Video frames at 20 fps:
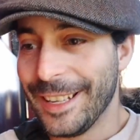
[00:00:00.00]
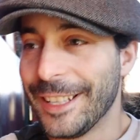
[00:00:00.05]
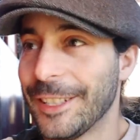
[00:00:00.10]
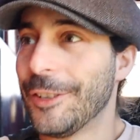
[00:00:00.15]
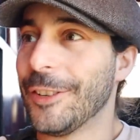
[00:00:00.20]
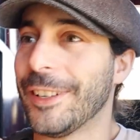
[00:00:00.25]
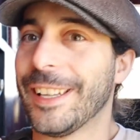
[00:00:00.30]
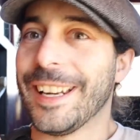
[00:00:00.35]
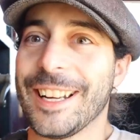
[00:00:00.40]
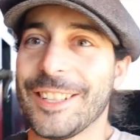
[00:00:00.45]

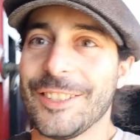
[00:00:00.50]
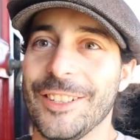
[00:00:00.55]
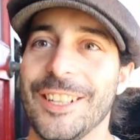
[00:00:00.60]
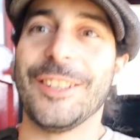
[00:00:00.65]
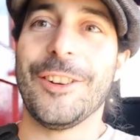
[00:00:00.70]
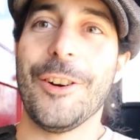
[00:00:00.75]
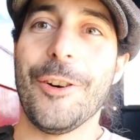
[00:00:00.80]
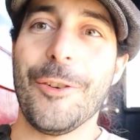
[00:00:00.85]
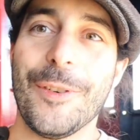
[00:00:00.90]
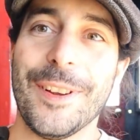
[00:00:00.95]
So you can actually
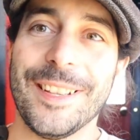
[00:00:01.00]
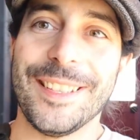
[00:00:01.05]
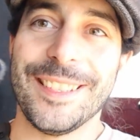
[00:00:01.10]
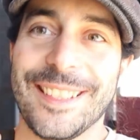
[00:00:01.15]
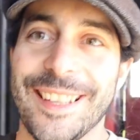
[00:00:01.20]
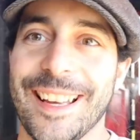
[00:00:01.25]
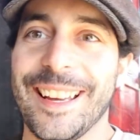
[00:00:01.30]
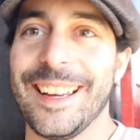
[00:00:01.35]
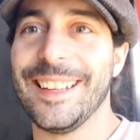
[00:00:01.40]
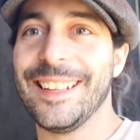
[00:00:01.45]
go
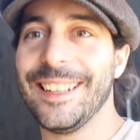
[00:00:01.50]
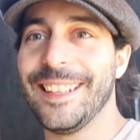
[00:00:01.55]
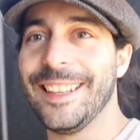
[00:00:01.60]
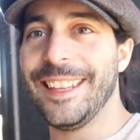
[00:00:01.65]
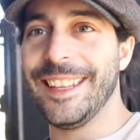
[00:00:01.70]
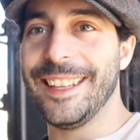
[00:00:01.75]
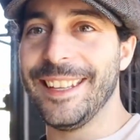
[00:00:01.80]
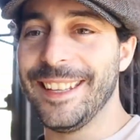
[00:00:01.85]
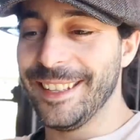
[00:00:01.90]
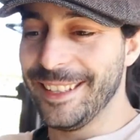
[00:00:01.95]
inside
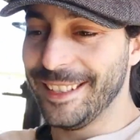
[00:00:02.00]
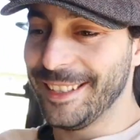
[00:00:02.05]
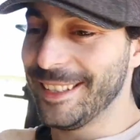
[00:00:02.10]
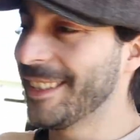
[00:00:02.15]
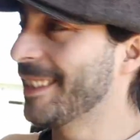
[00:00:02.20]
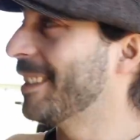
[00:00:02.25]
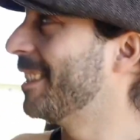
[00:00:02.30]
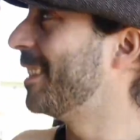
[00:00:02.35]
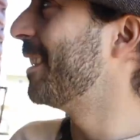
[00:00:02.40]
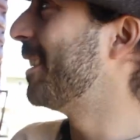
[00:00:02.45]

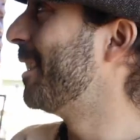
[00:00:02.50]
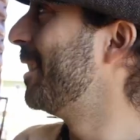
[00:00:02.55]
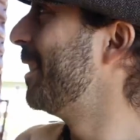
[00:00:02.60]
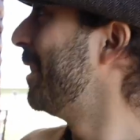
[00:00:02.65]
these